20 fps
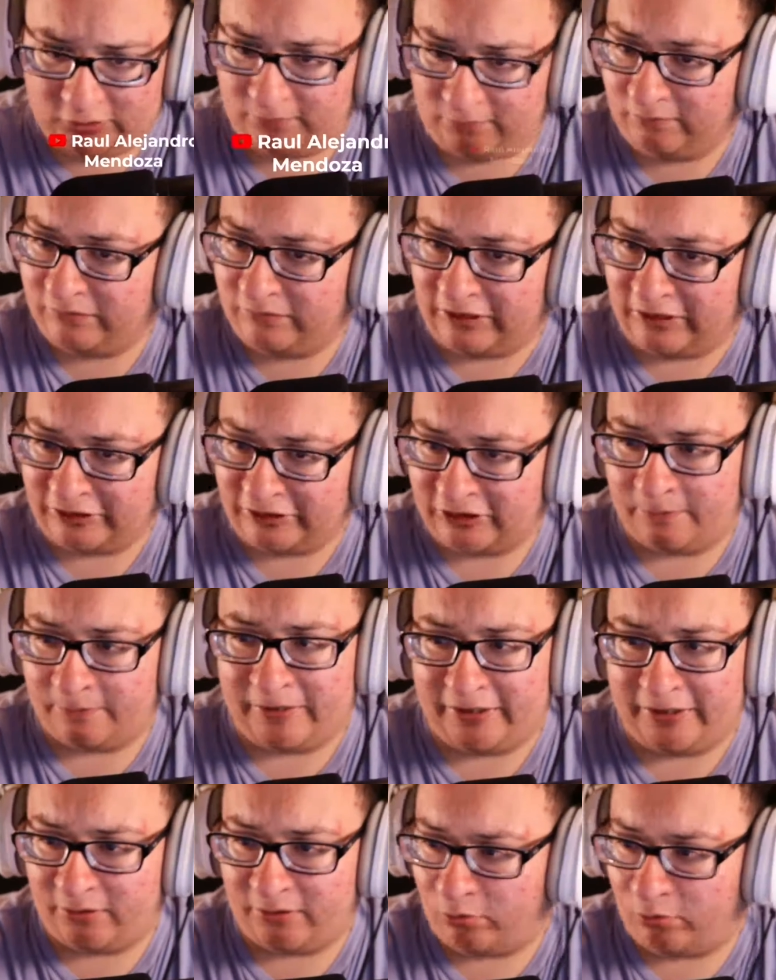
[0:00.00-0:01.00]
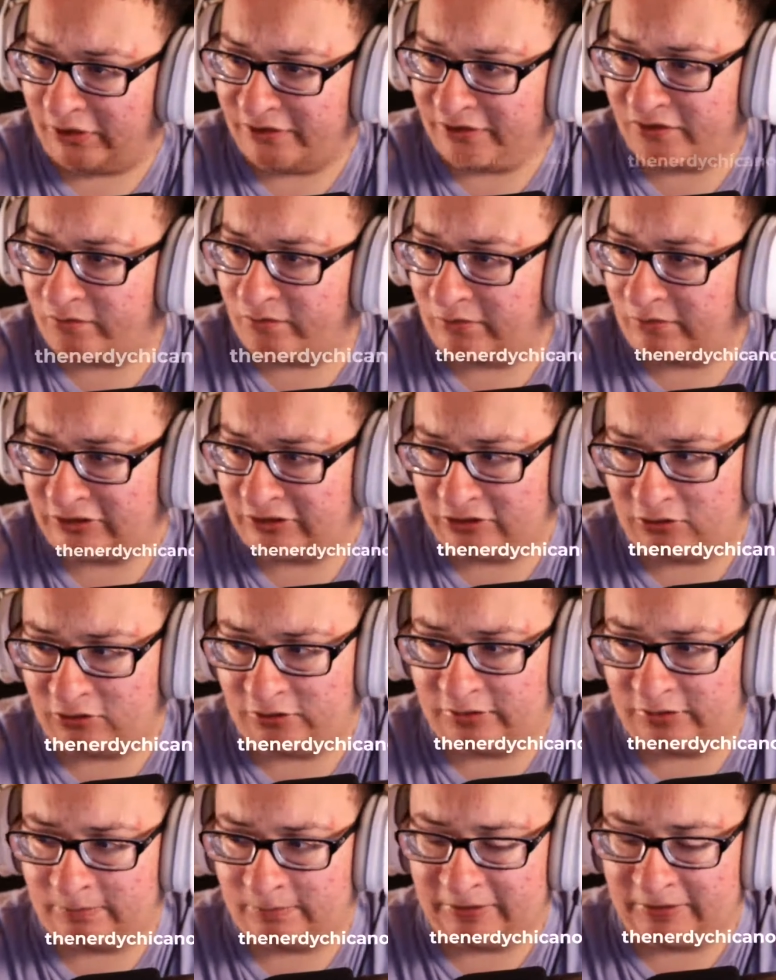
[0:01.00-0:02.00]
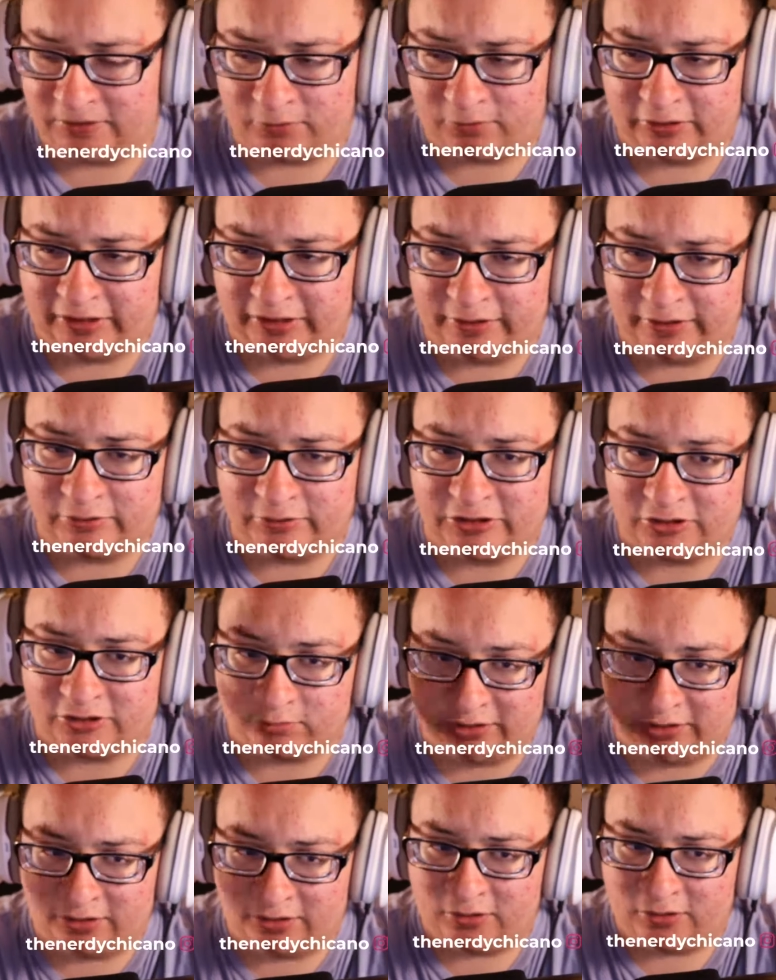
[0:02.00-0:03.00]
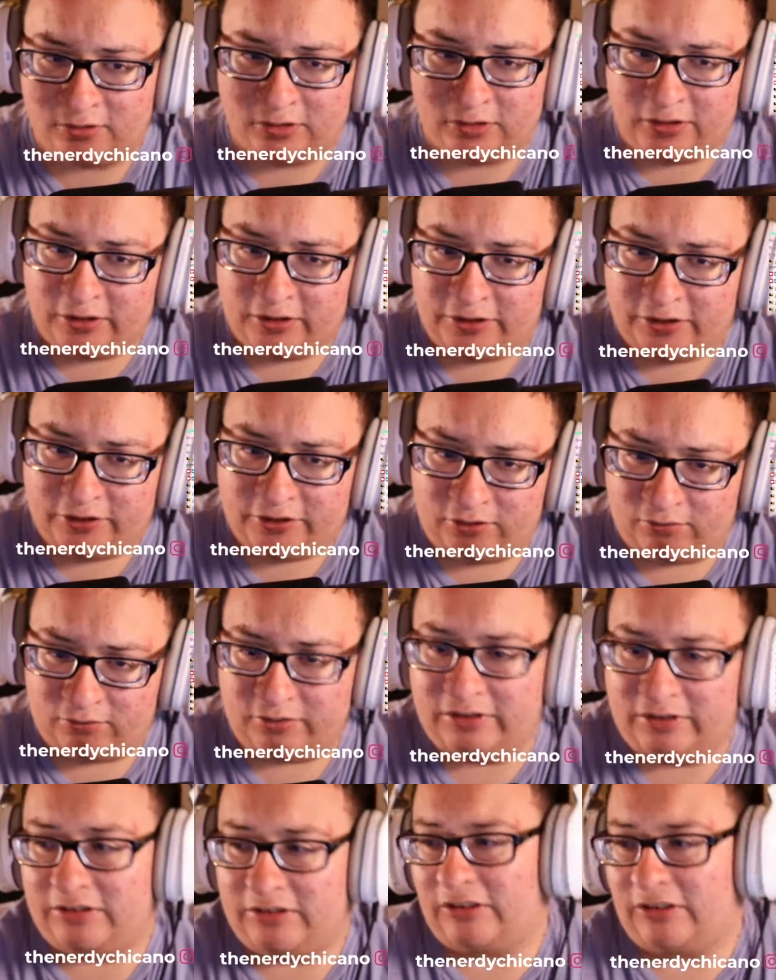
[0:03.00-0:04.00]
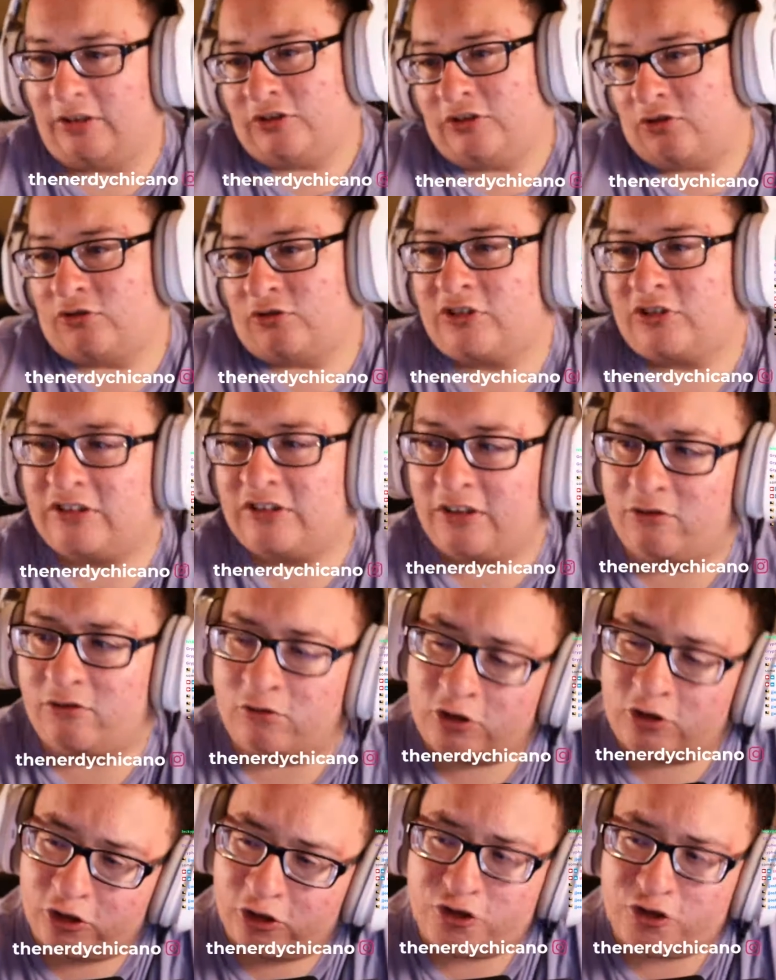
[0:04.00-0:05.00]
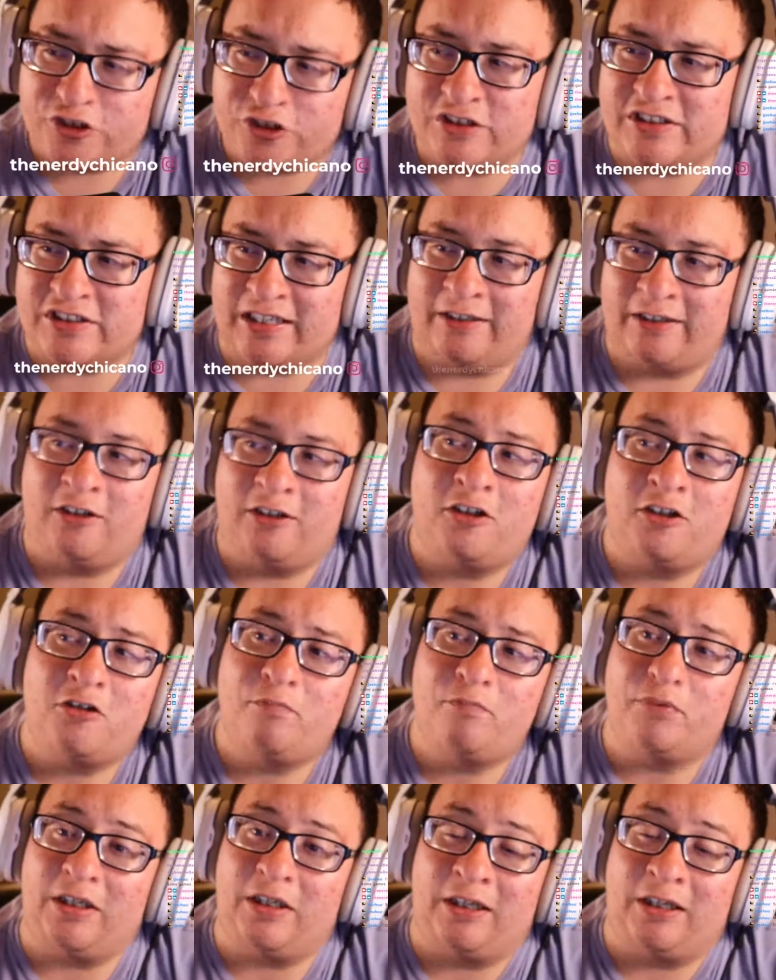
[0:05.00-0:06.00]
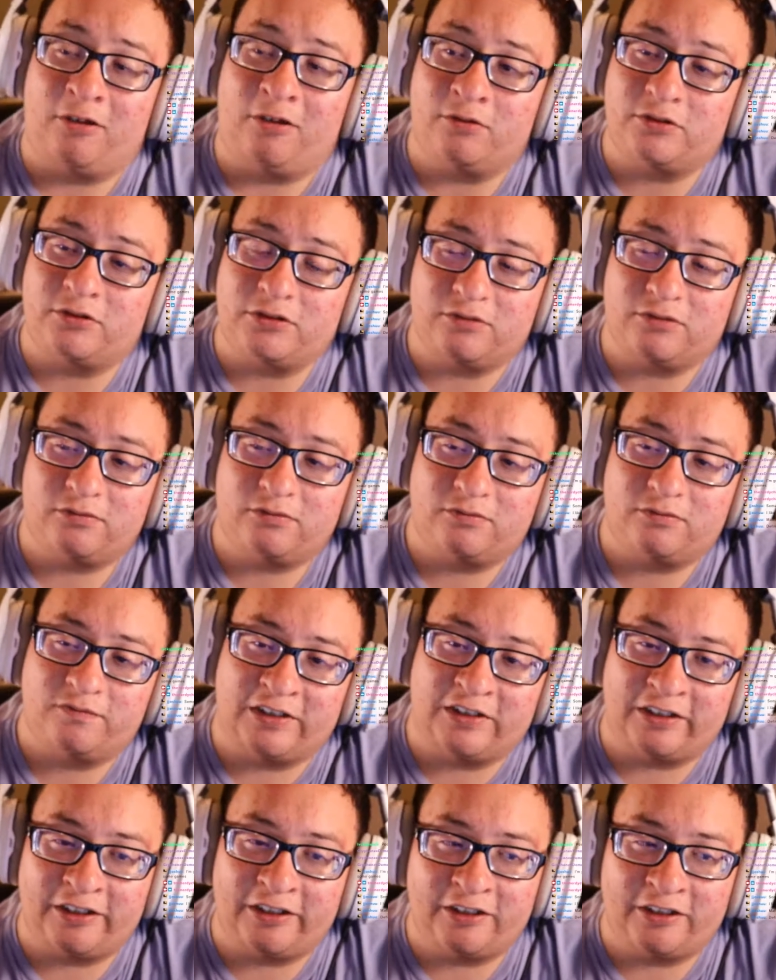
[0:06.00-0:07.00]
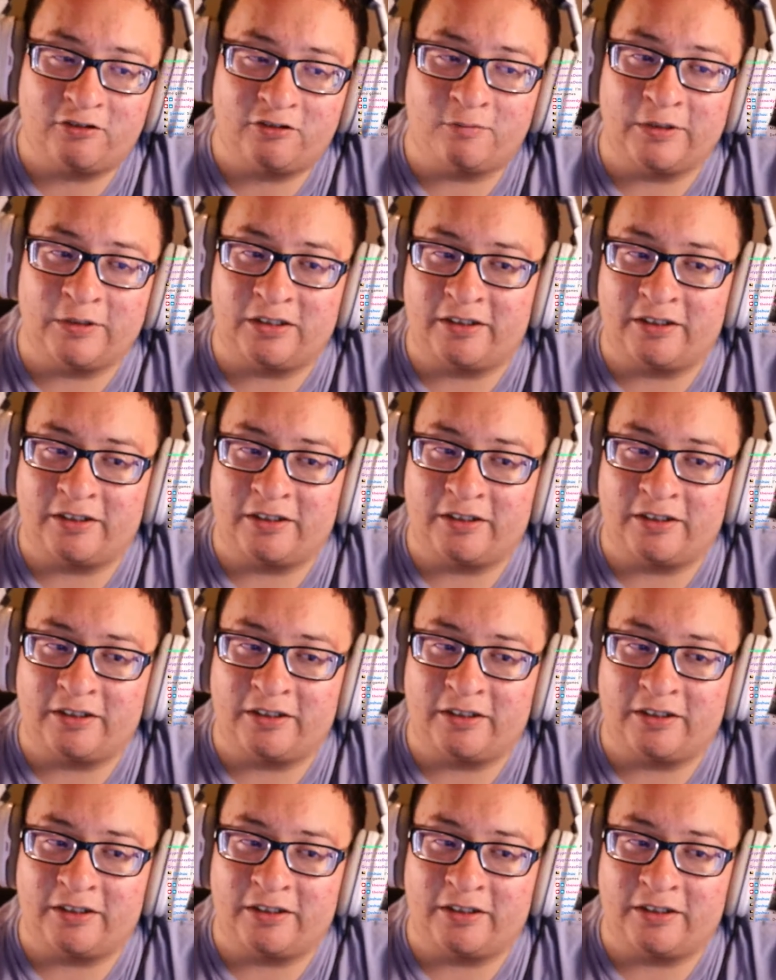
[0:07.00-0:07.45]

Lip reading: Technica wins Best Foreign Language as well. There's those little cushions that help out Federico, but like,